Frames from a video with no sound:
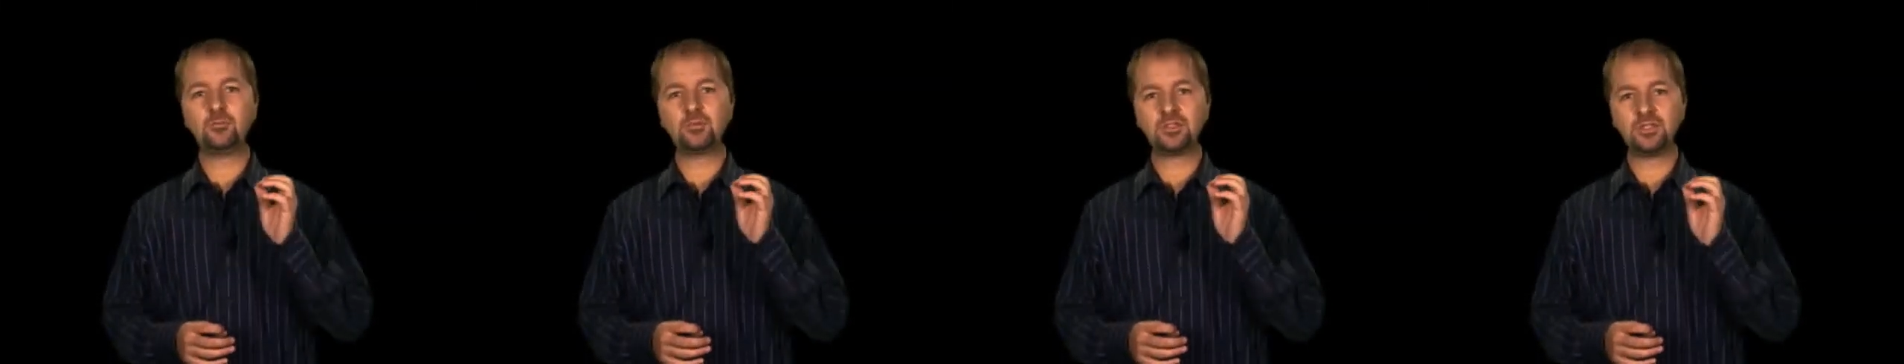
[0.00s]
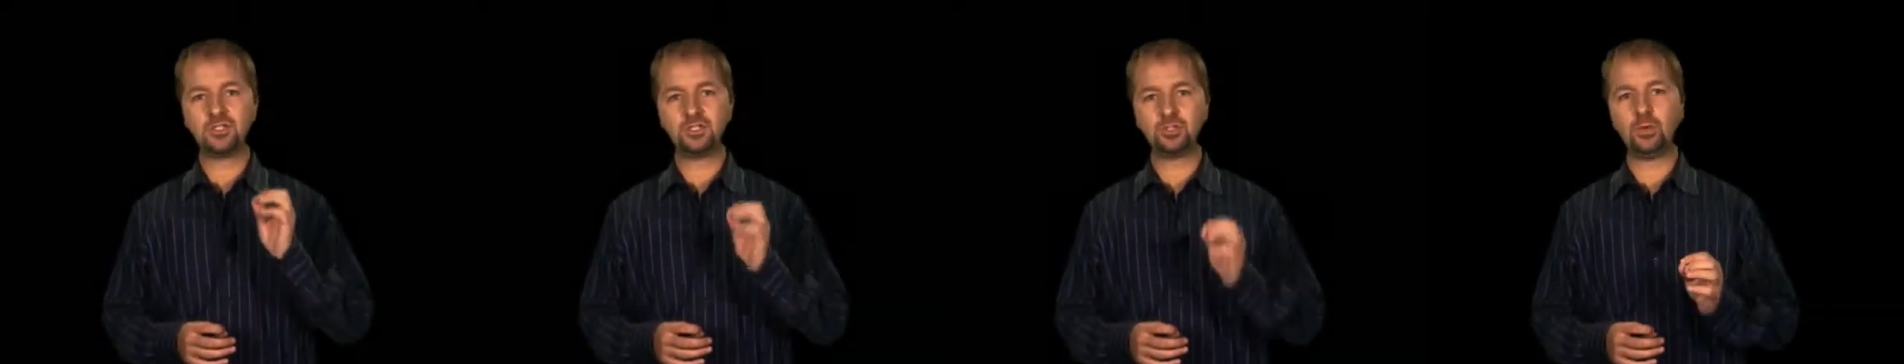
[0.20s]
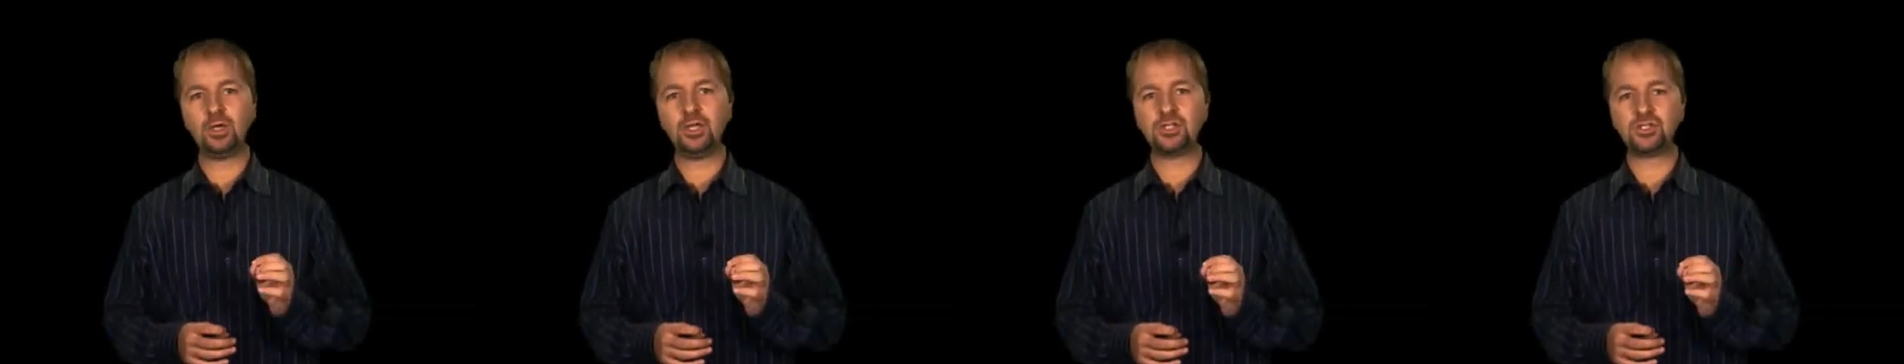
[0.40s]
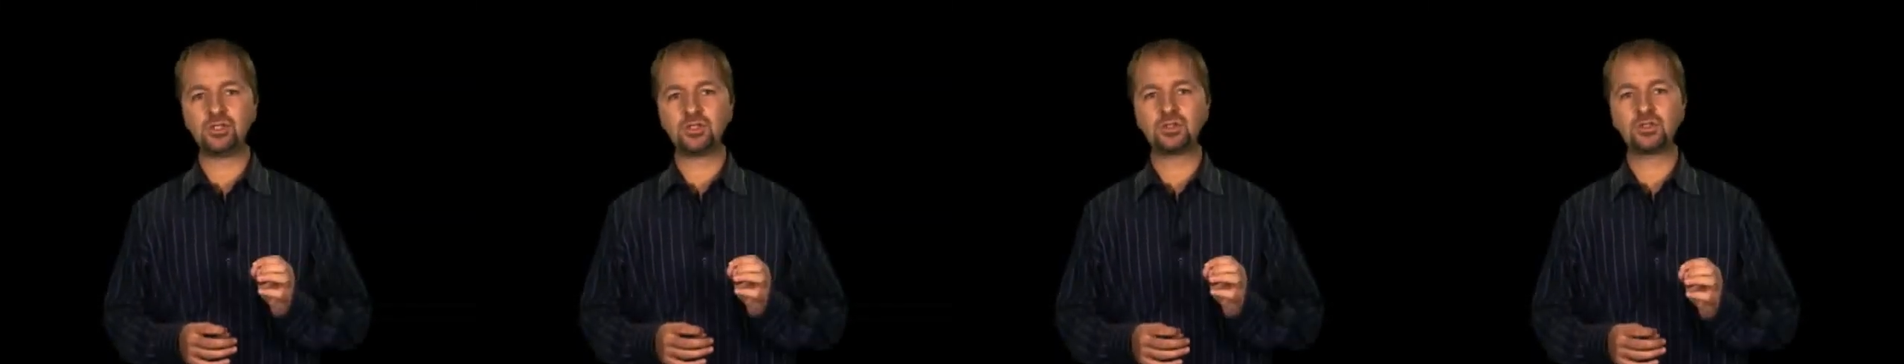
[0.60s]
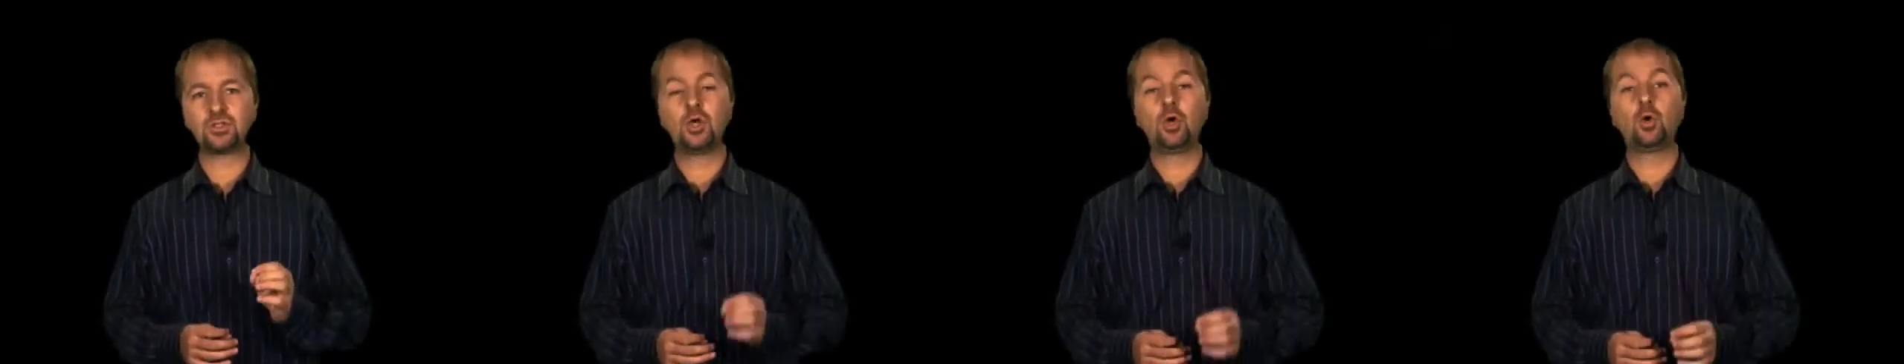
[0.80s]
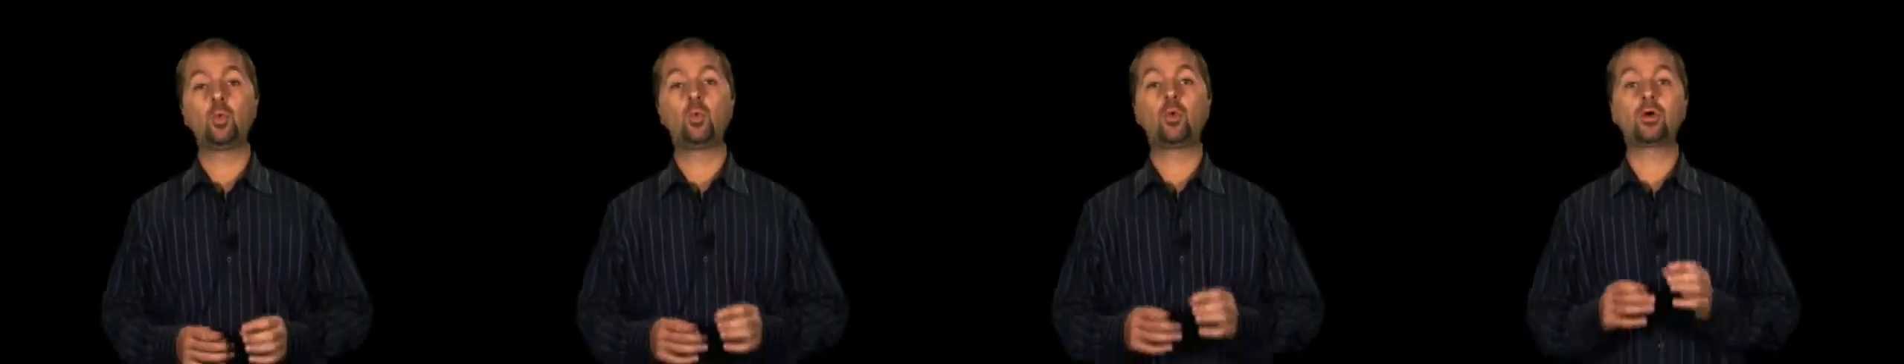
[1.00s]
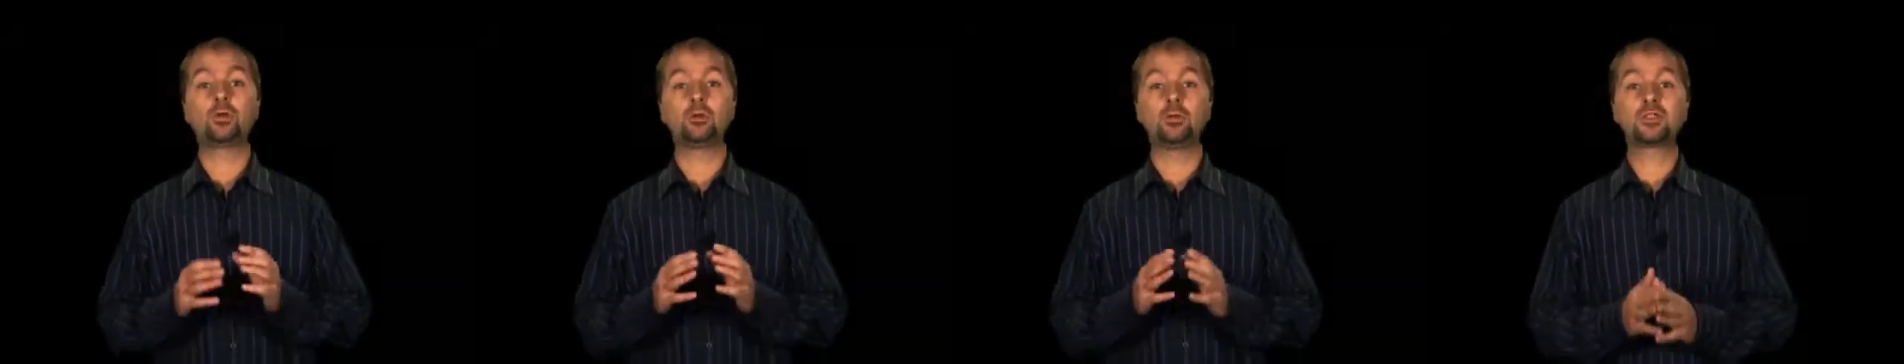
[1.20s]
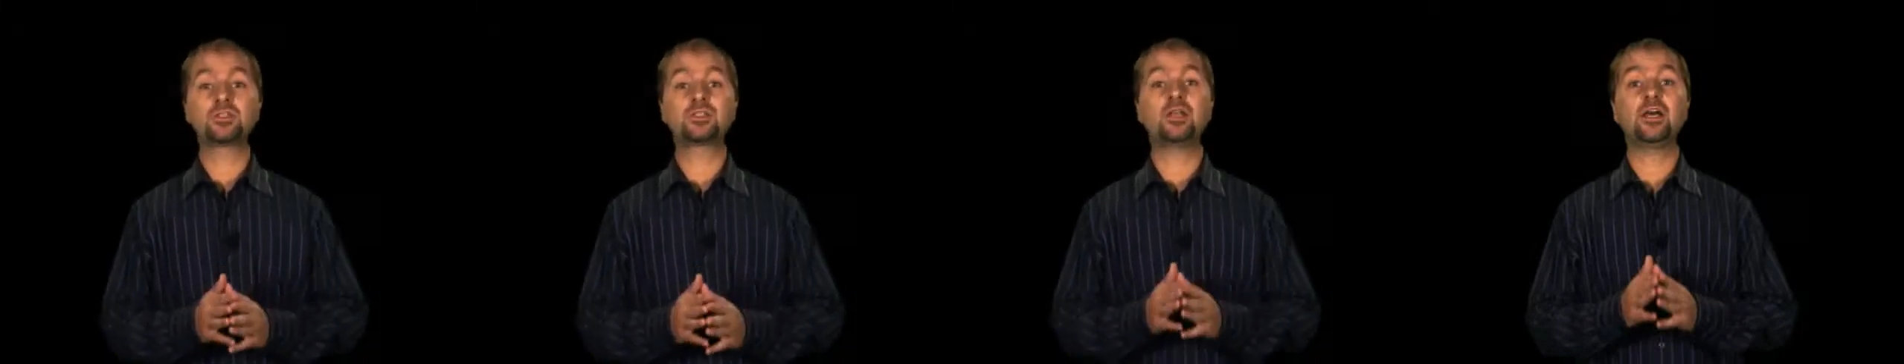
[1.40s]
situations where it
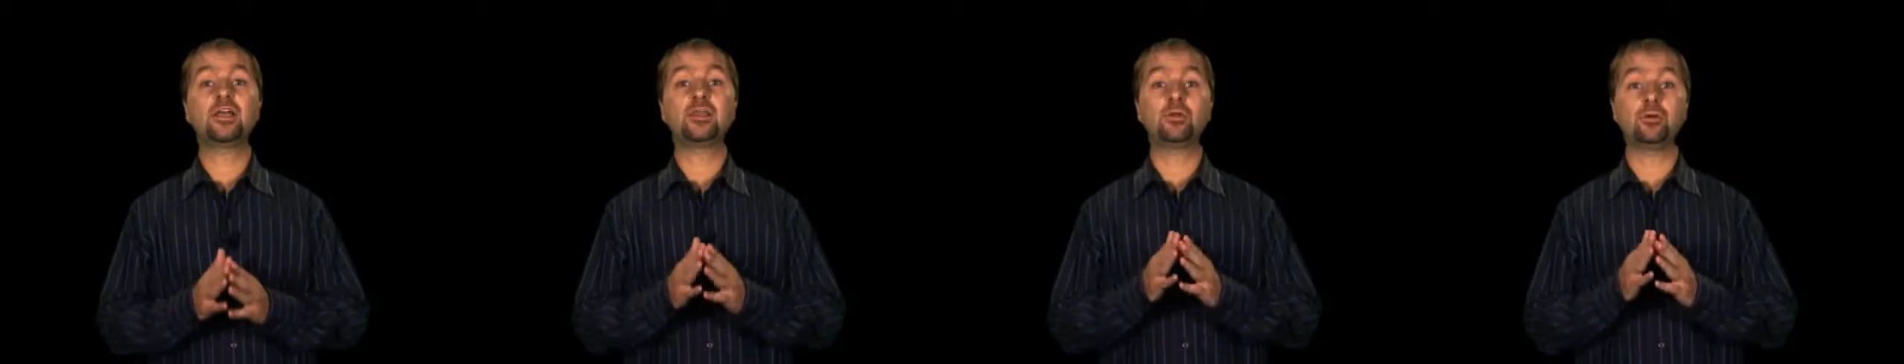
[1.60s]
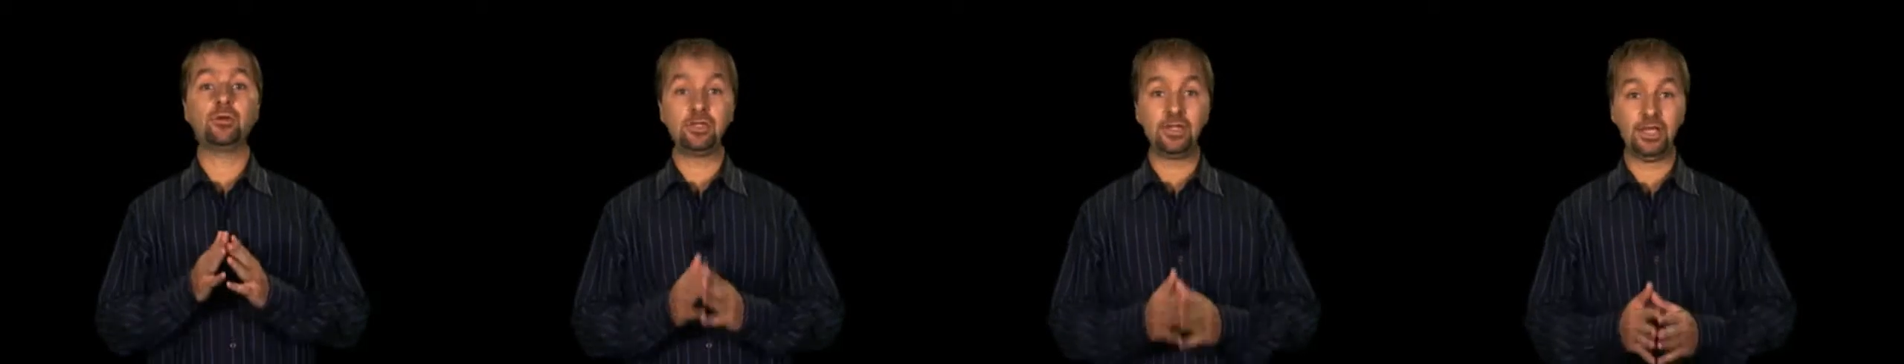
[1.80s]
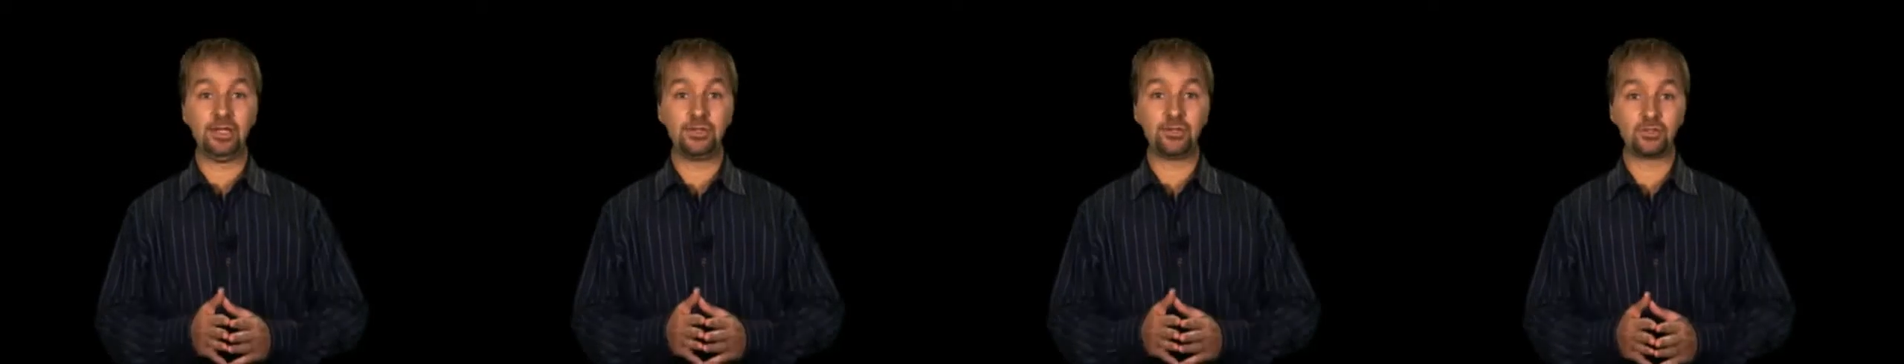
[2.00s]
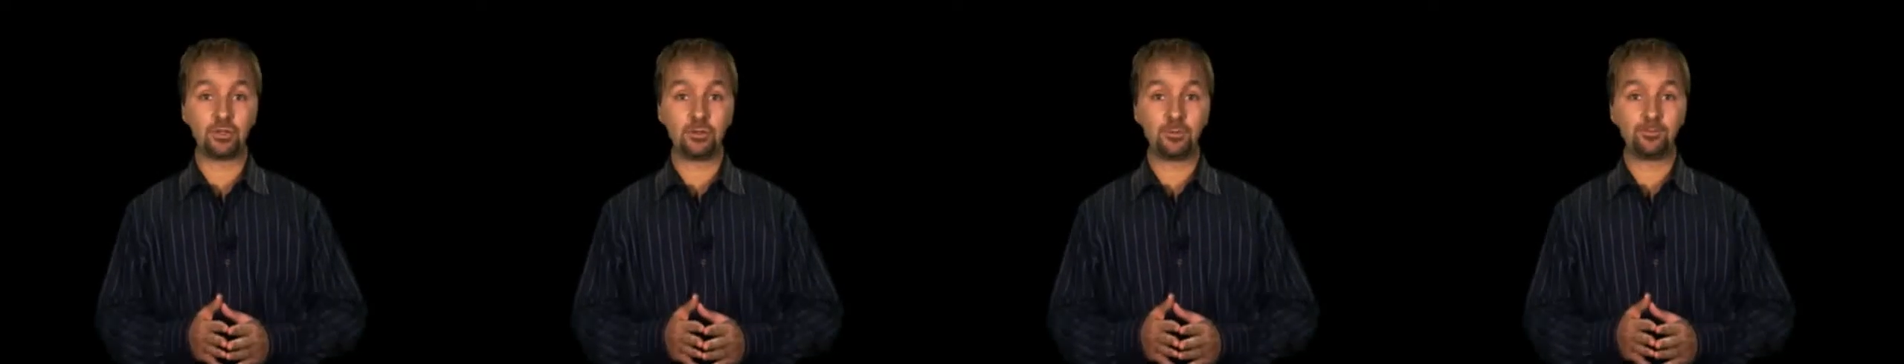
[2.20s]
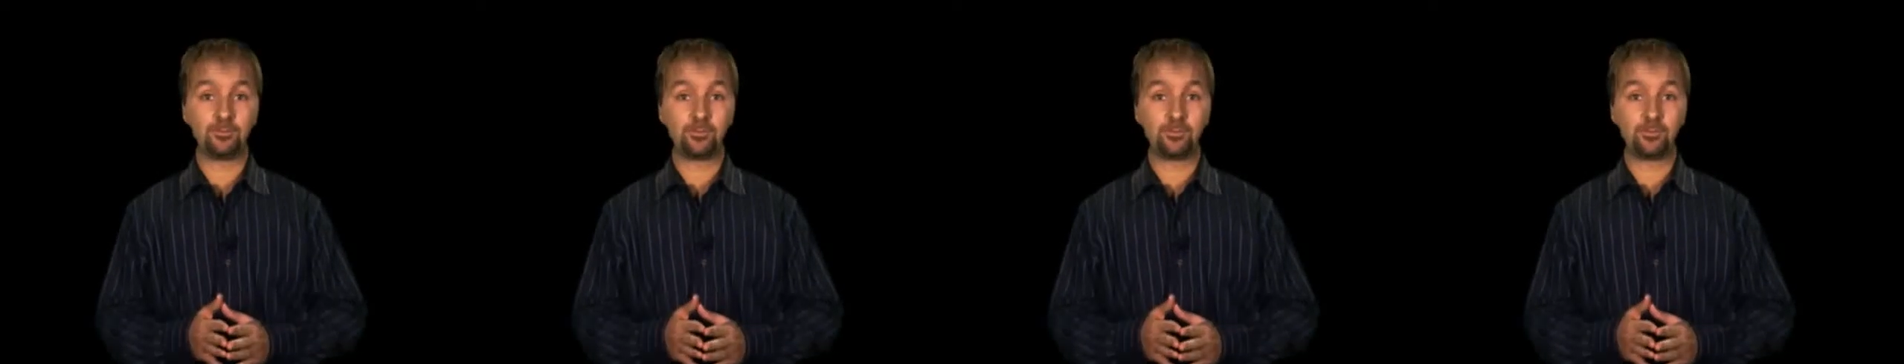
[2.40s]
looks like you're in danger.